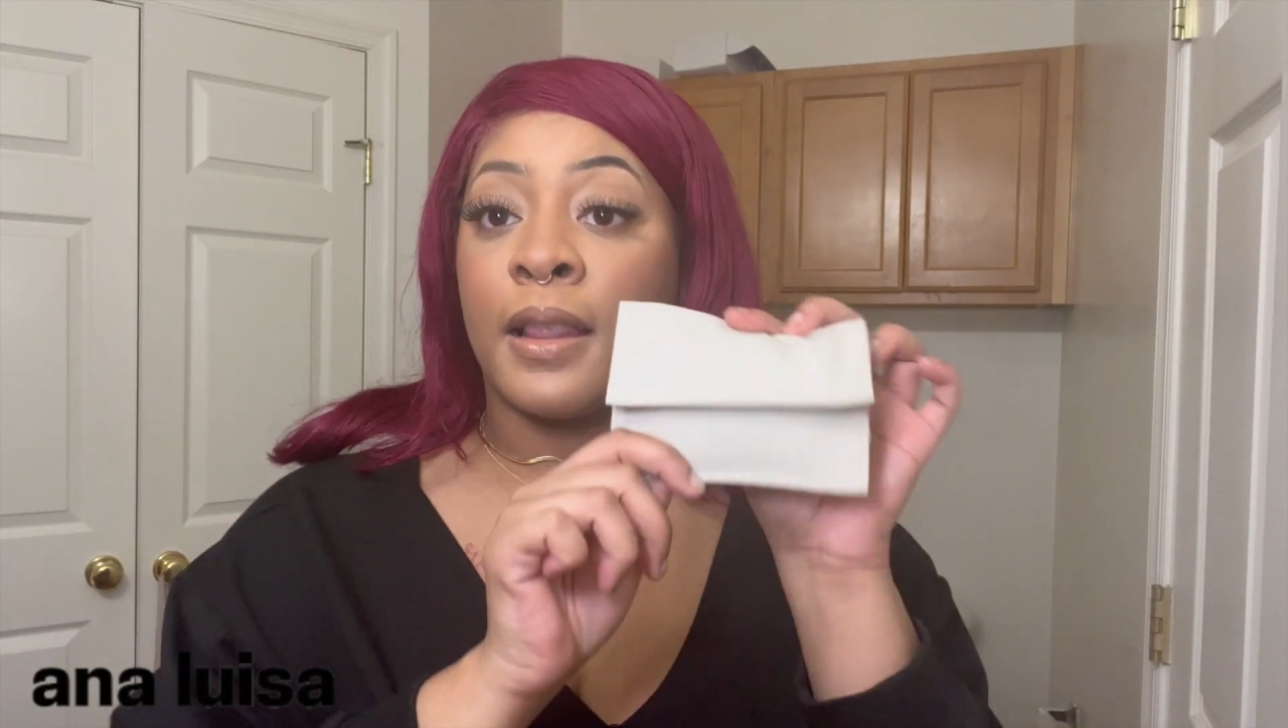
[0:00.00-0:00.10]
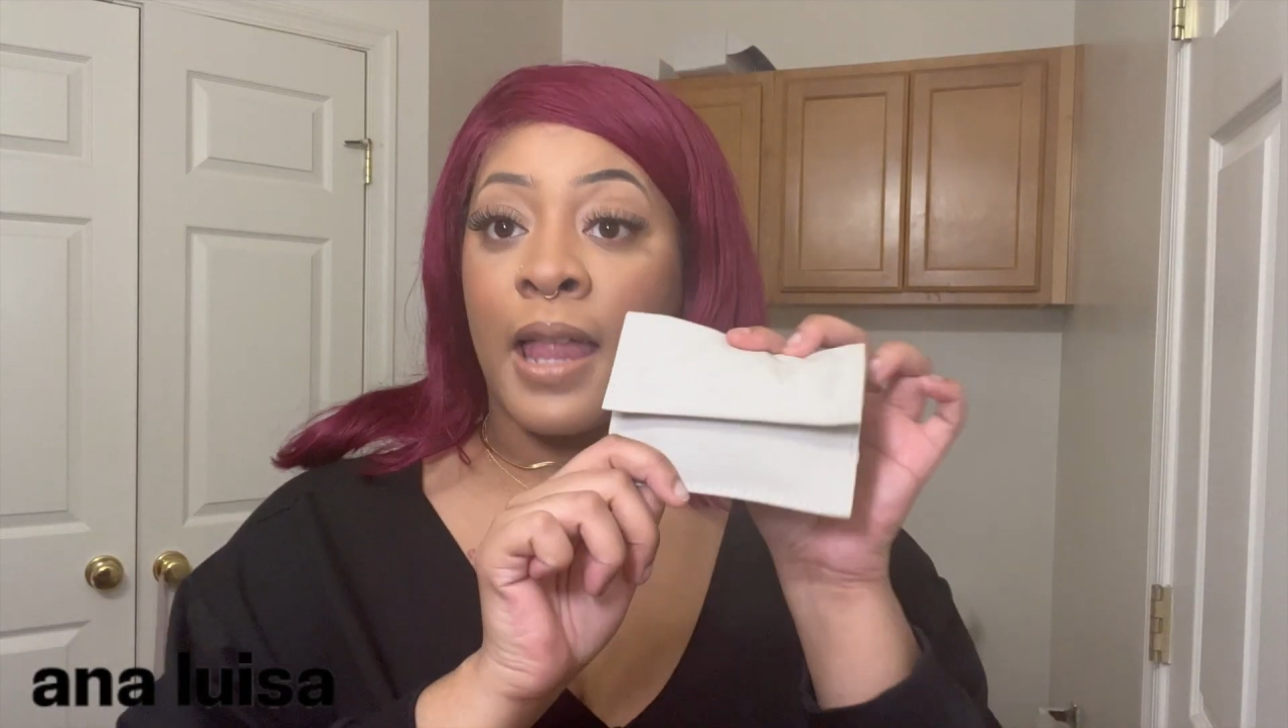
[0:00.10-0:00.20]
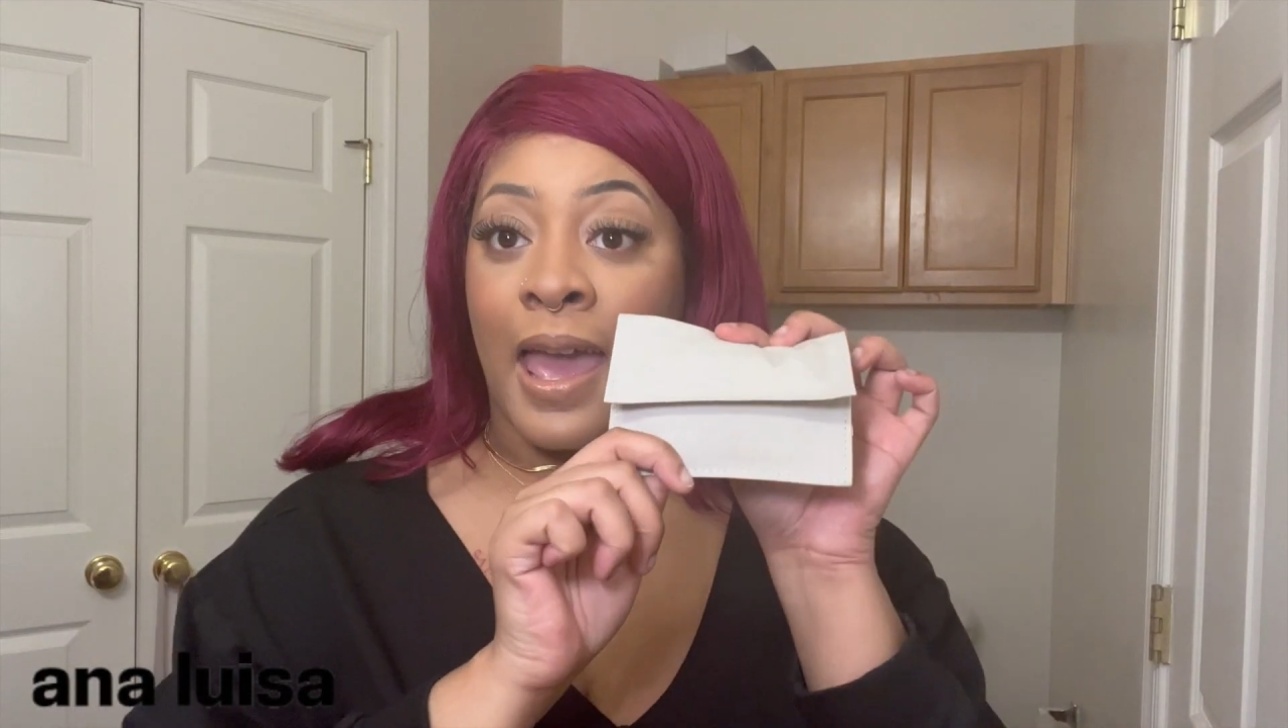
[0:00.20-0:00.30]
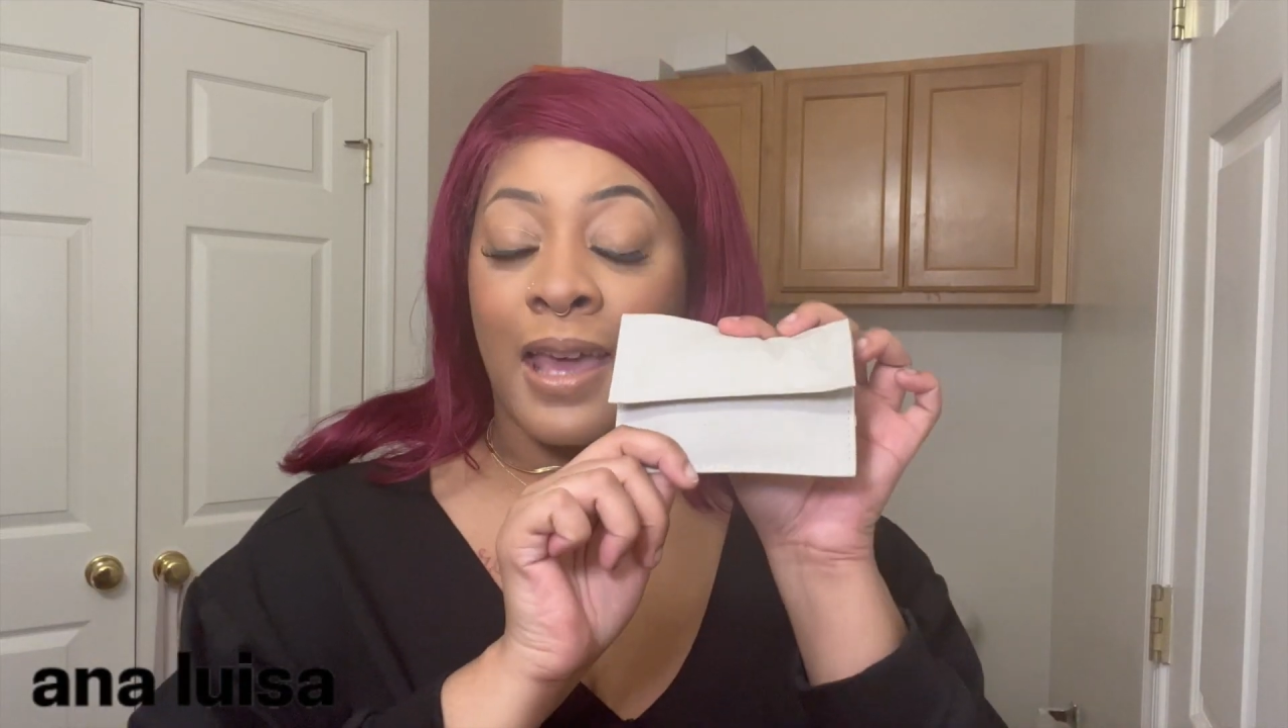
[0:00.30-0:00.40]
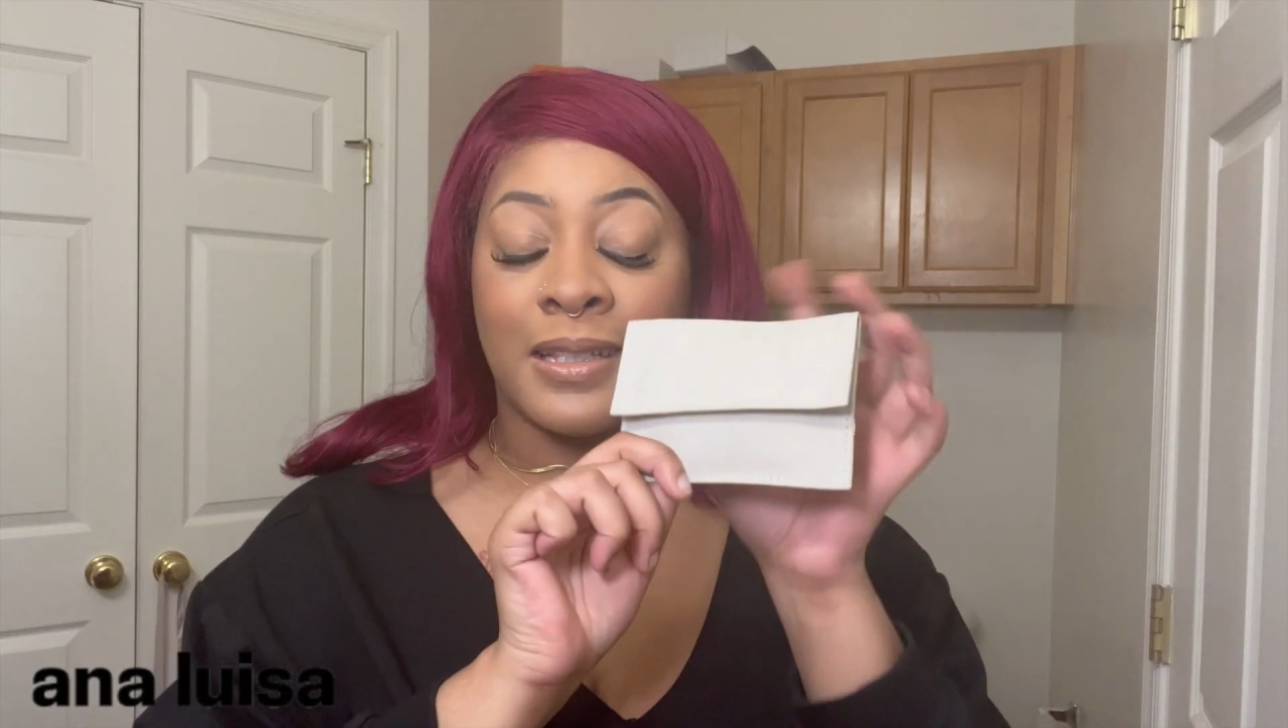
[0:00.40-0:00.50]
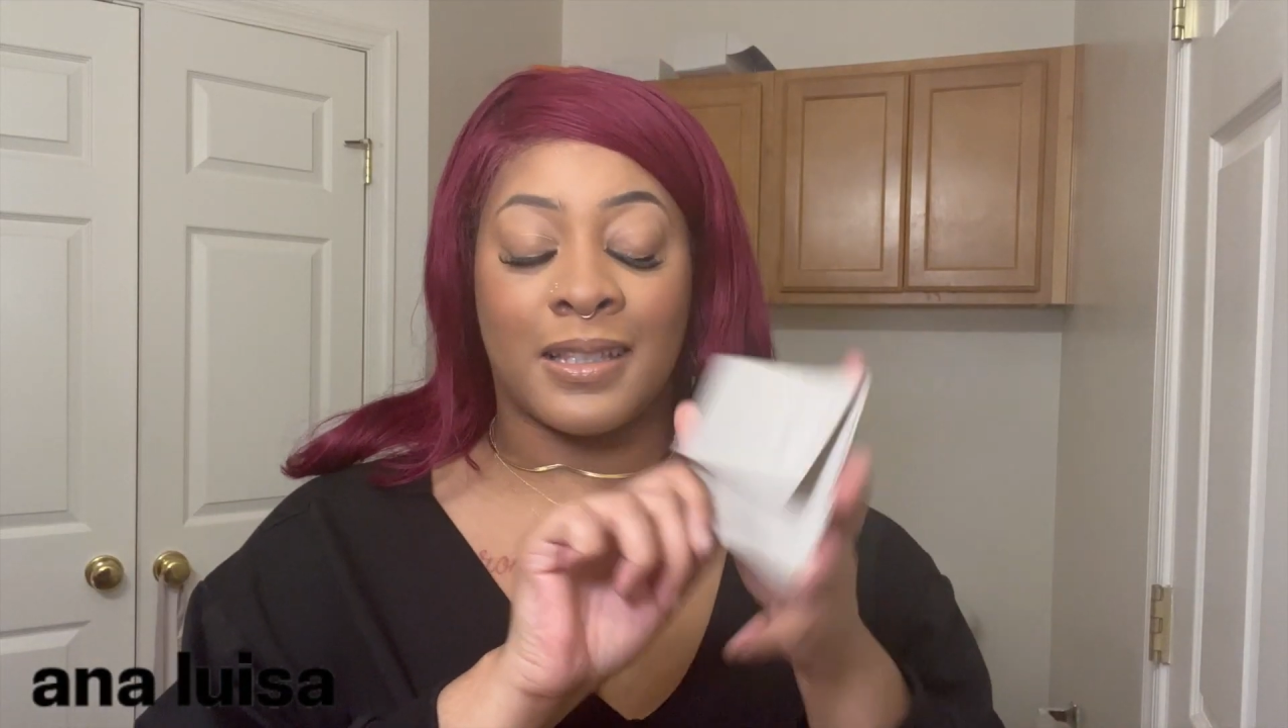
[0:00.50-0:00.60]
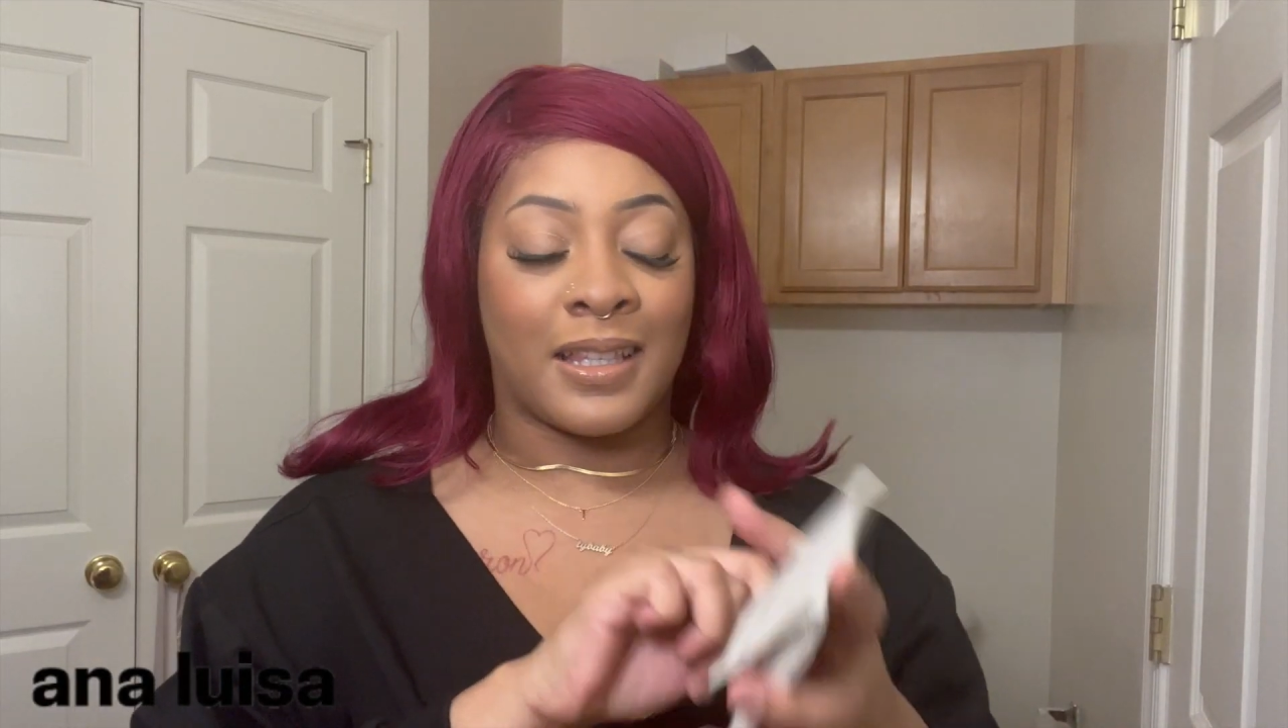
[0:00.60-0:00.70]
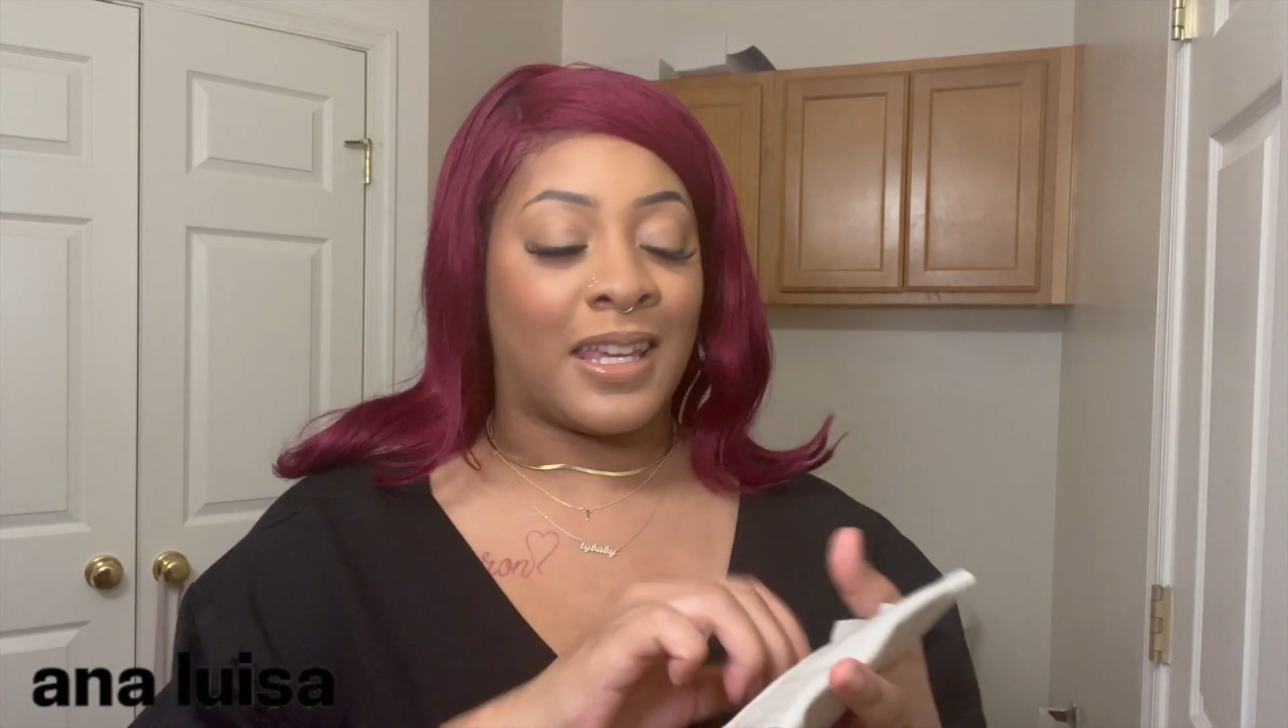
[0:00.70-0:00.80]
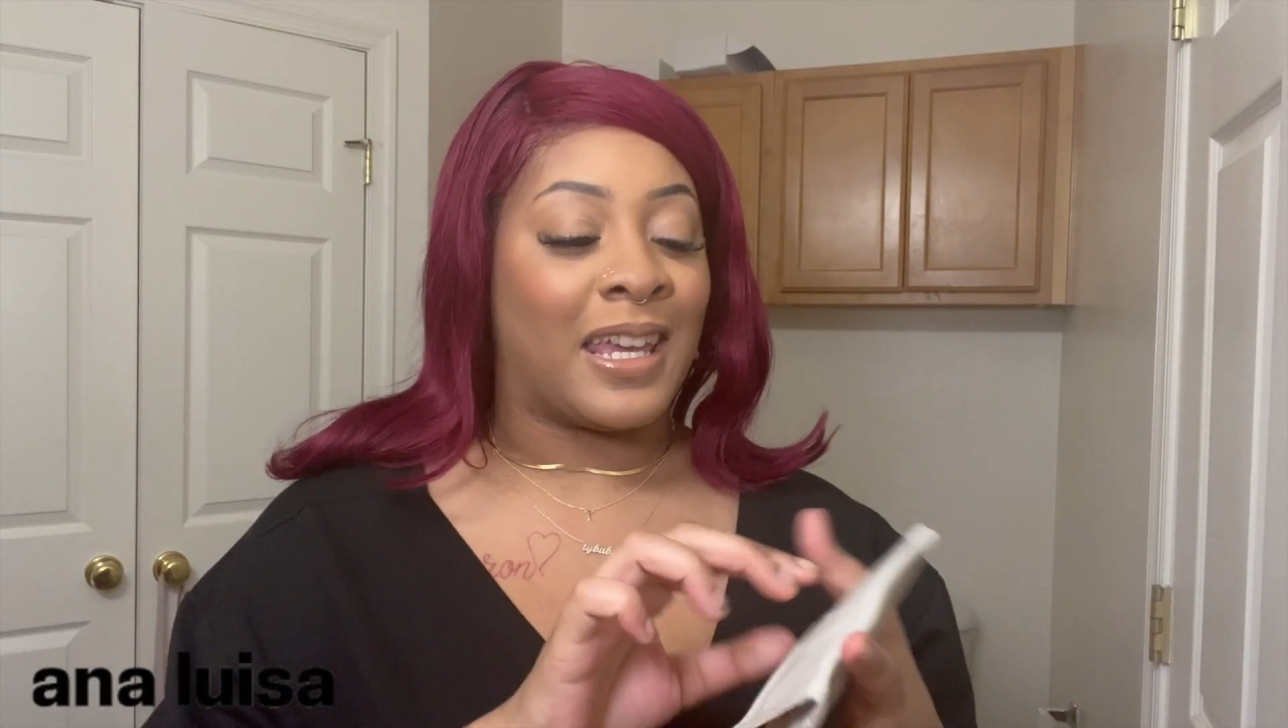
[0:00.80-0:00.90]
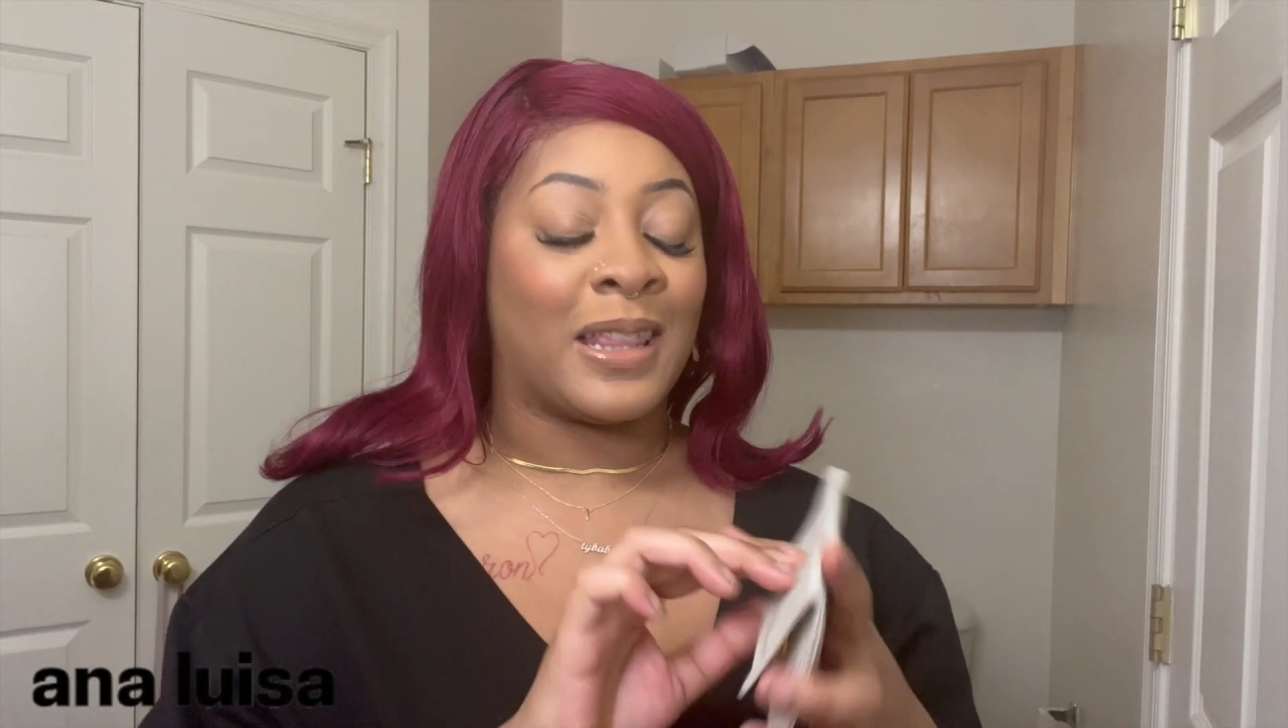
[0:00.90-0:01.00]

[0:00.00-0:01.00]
lastly,